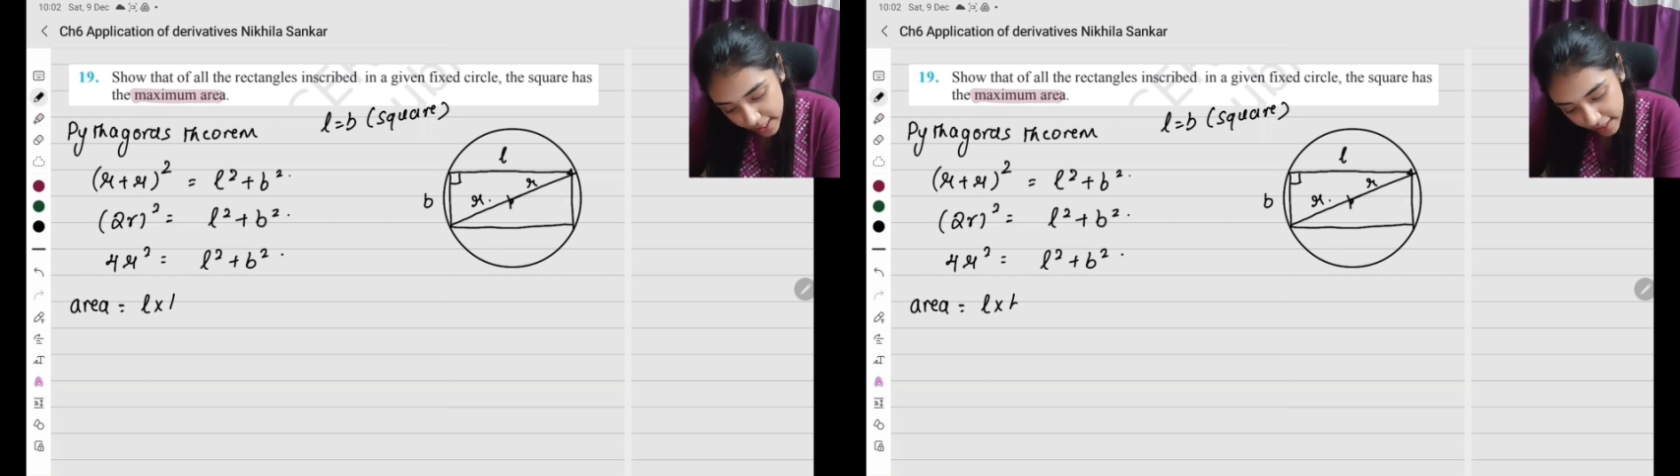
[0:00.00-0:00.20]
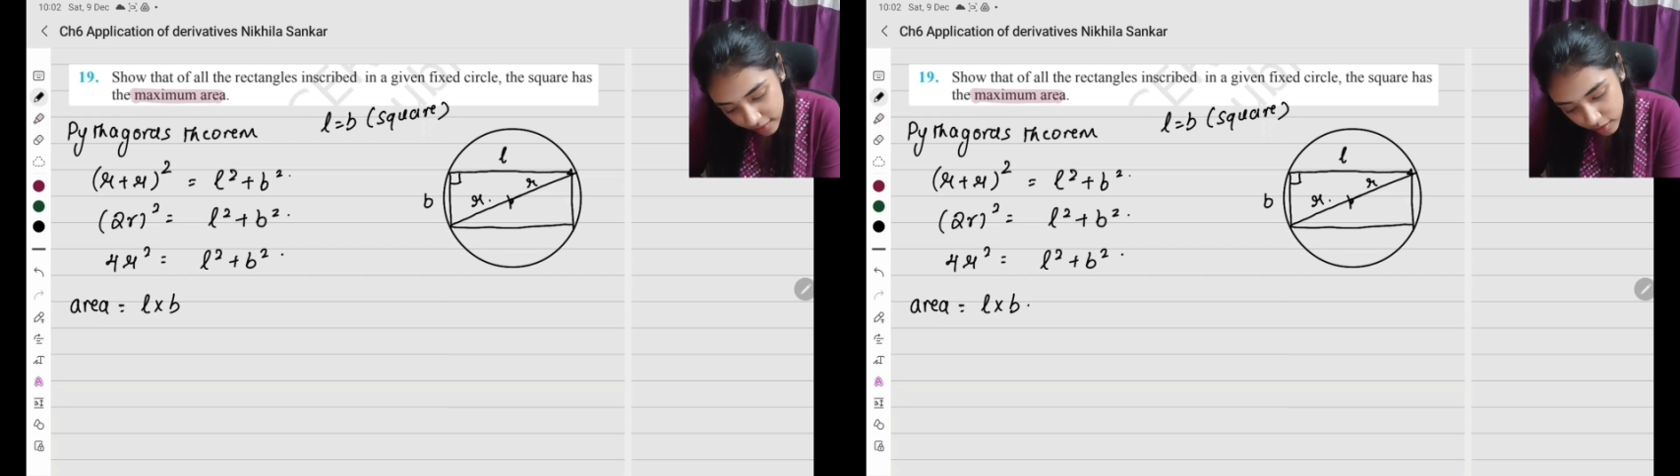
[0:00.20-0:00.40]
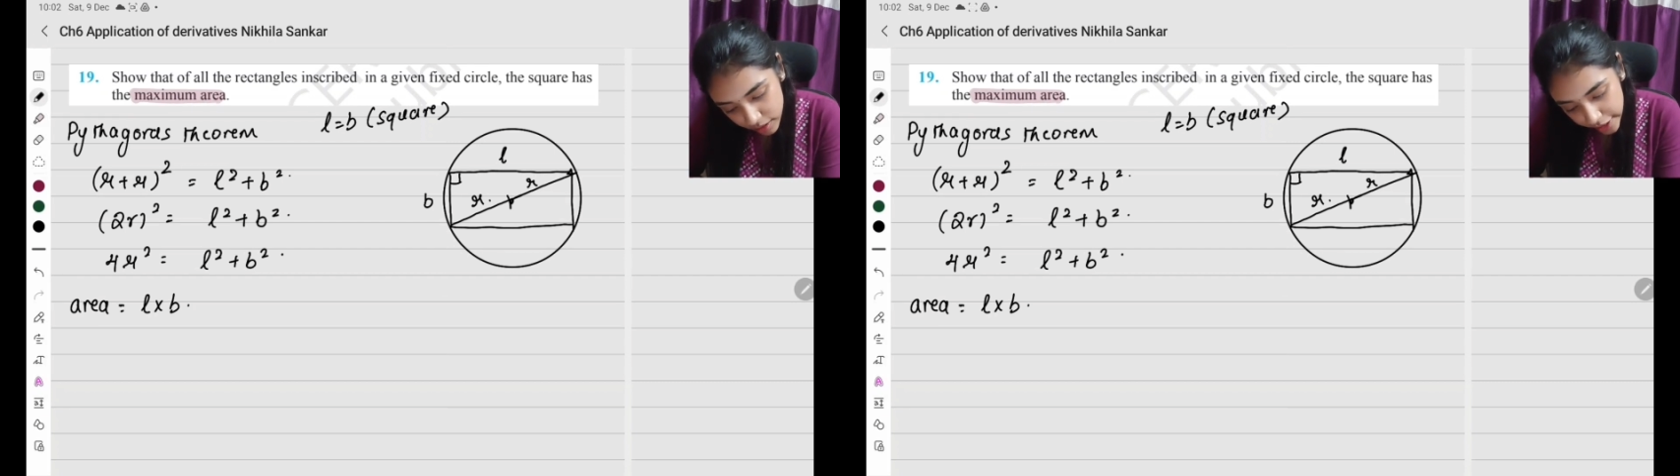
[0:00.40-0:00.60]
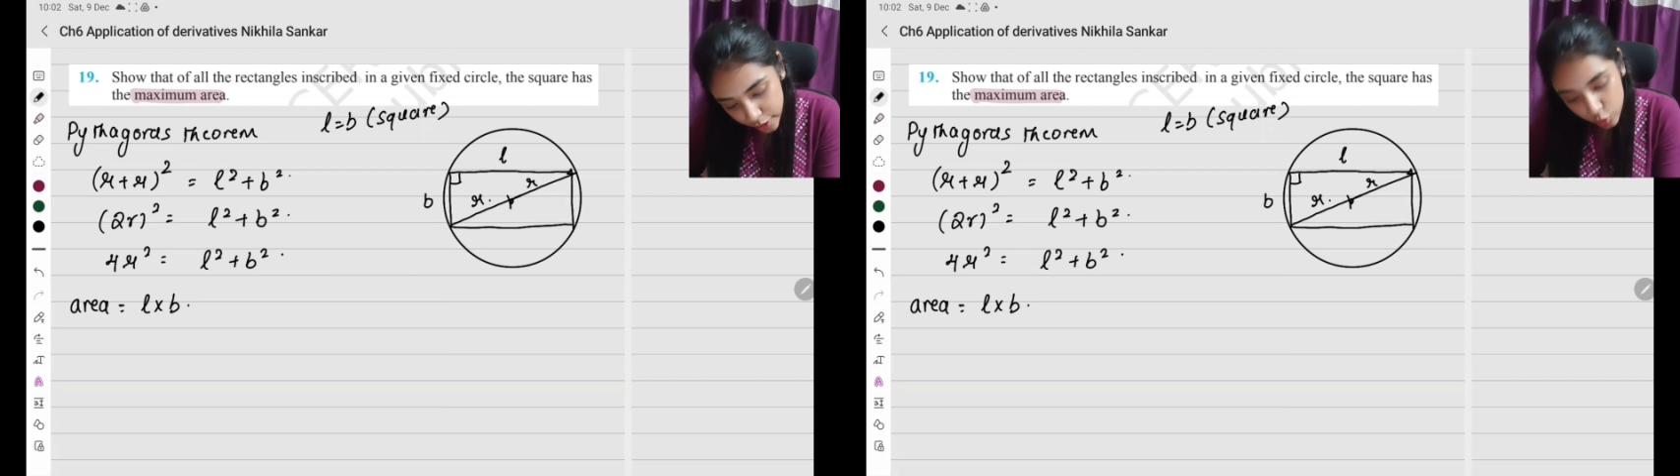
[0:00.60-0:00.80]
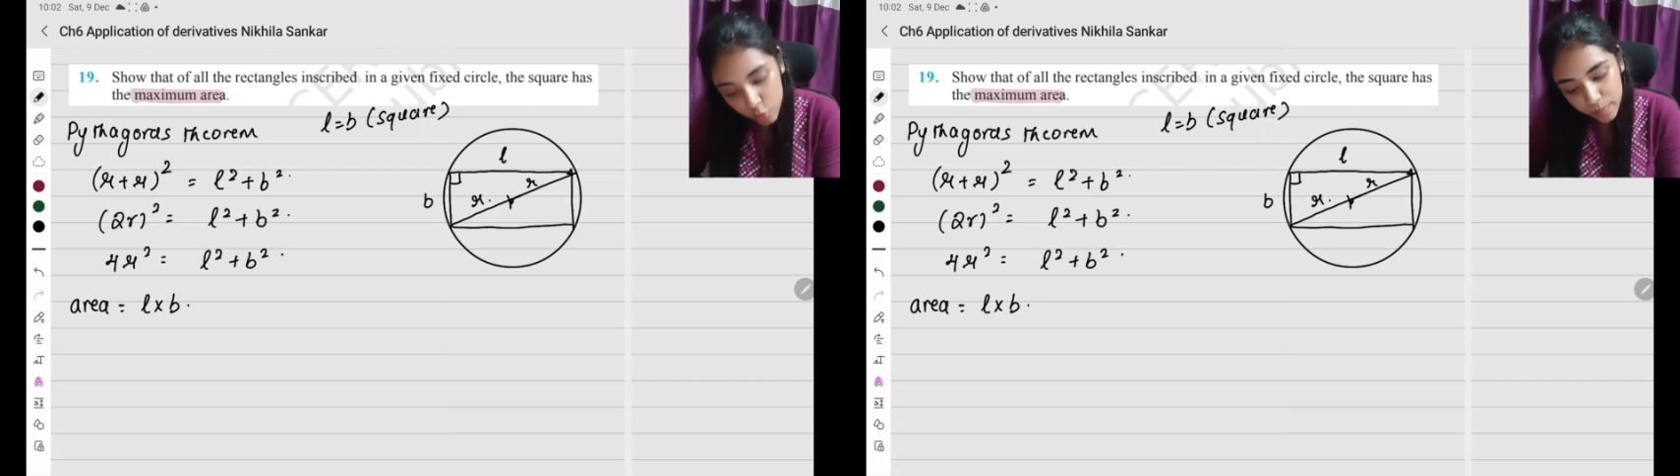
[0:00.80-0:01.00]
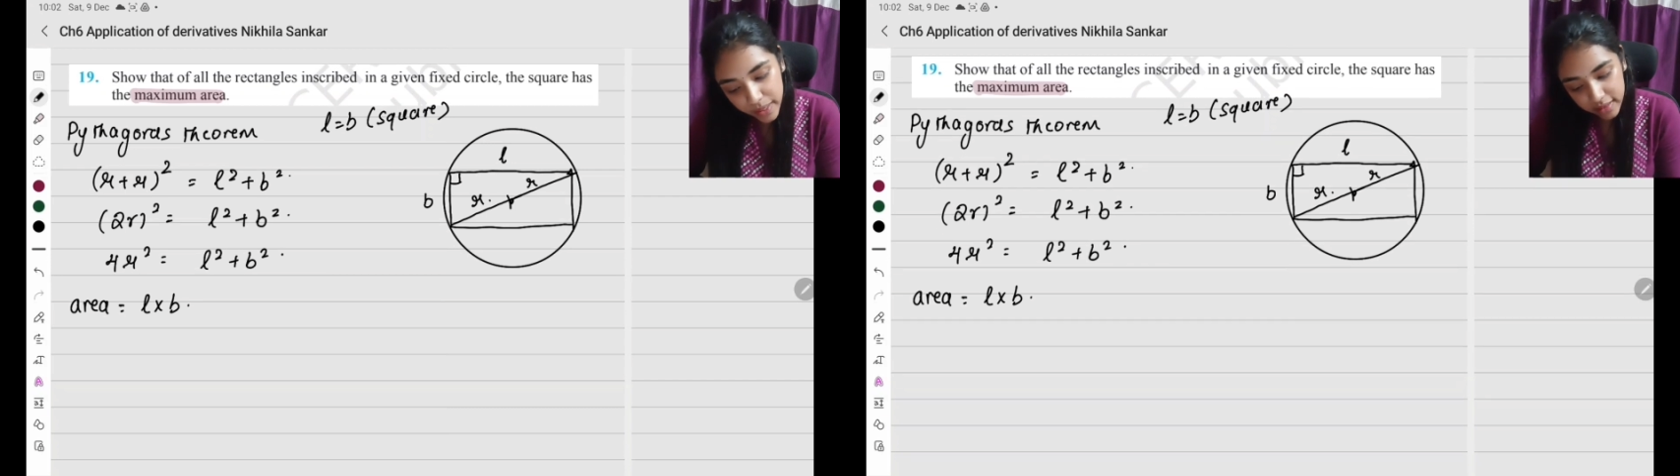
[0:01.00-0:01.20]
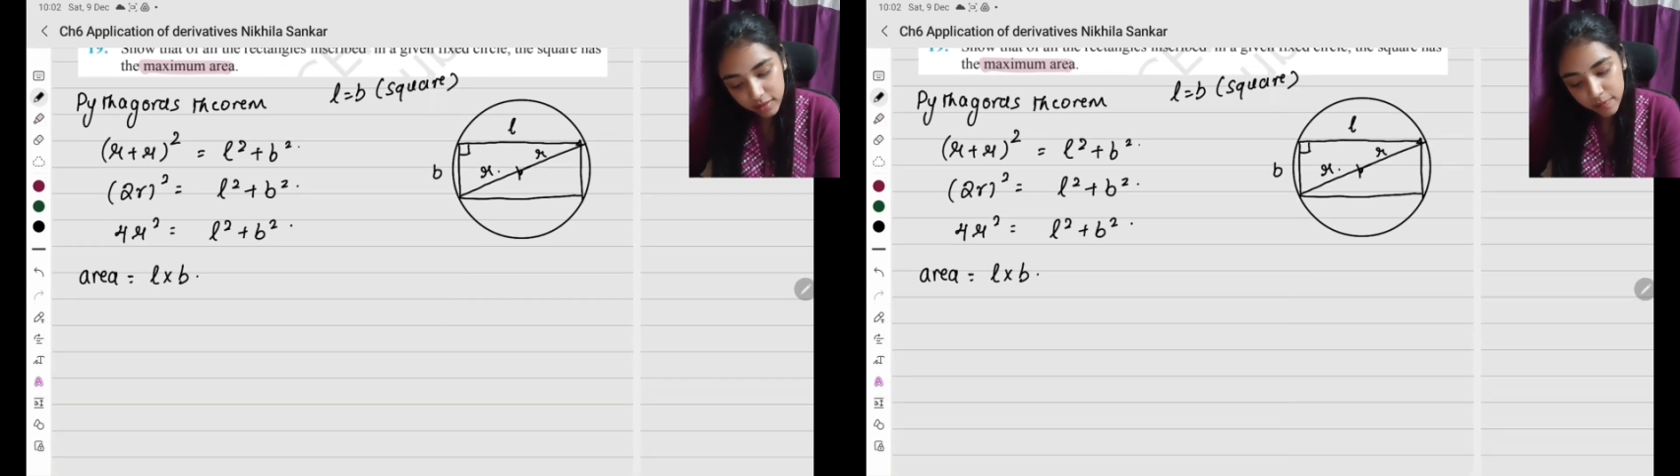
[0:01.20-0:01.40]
length into breadth.